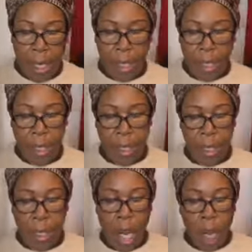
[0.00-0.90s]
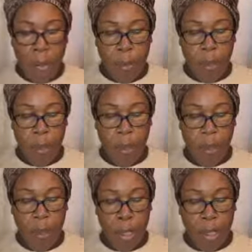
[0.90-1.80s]
it says horrible to
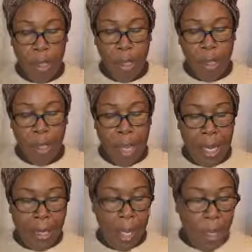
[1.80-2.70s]
appear to human eyes.